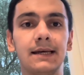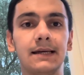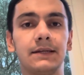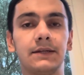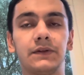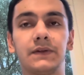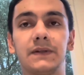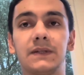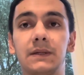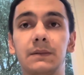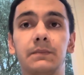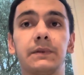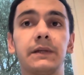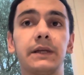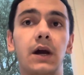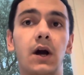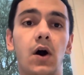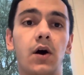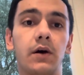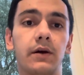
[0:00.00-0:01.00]
just simply
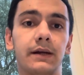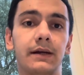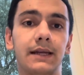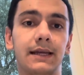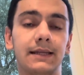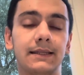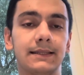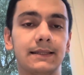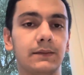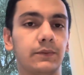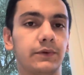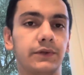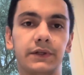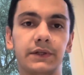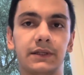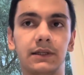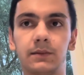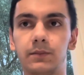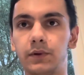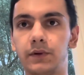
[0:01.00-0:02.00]
RNNs, which is
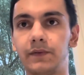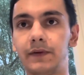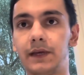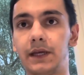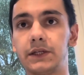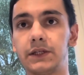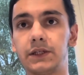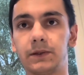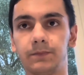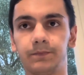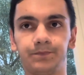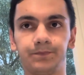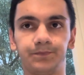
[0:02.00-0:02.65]
the abbreviation.